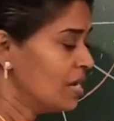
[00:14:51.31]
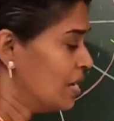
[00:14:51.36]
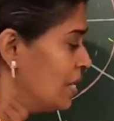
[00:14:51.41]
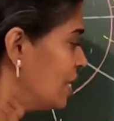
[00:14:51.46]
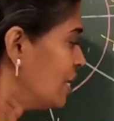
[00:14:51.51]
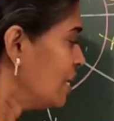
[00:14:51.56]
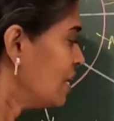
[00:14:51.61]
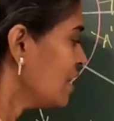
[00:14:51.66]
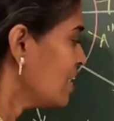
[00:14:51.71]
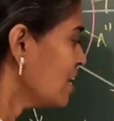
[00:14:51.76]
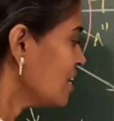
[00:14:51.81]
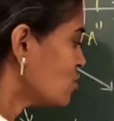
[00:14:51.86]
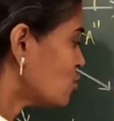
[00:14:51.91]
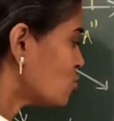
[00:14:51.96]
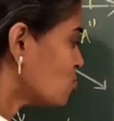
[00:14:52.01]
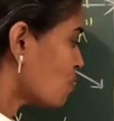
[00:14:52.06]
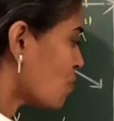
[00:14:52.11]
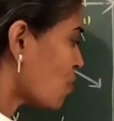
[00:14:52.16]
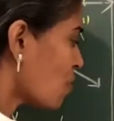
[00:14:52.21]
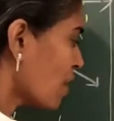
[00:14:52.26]
Each
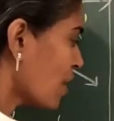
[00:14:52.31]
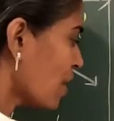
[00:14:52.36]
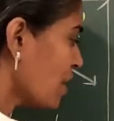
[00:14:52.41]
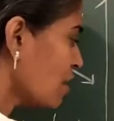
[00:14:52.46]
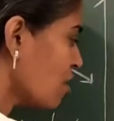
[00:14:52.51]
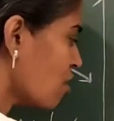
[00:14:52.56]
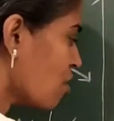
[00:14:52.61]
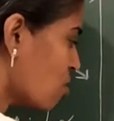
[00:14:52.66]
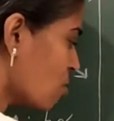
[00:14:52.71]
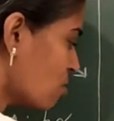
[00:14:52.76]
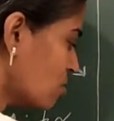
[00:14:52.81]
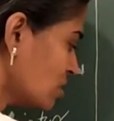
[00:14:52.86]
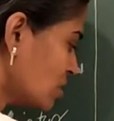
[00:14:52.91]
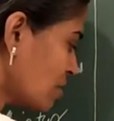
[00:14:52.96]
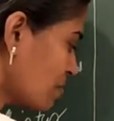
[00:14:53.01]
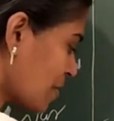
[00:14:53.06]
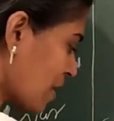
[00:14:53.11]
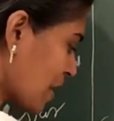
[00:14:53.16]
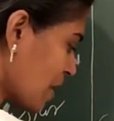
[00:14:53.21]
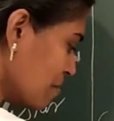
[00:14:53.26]
point on the
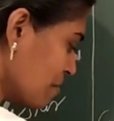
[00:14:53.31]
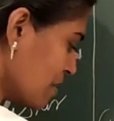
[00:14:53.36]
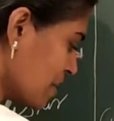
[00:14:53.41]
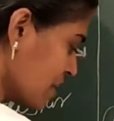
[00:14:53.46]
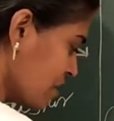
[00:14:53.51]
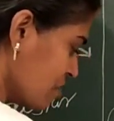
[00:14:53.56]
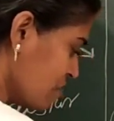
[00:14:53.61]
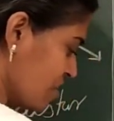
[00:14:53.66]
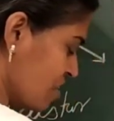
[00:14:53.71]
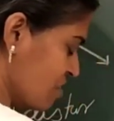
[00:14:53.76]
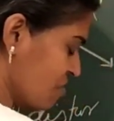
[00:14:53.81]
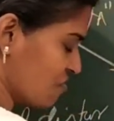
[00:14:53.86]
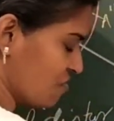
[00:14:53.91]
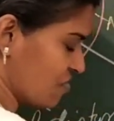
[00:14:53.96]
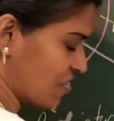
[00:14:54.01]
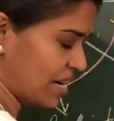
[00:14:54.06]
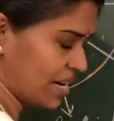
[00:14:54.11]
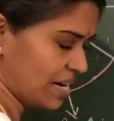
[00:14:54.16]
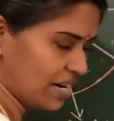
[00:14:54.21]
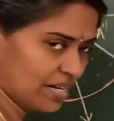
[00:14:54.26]
primary
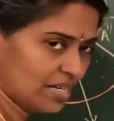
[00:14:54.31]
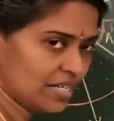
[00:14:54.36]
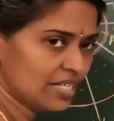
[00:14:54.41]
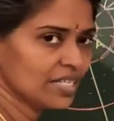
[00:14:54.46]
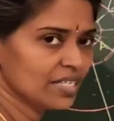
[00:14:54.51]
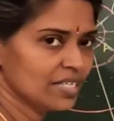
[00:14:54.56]
wavefront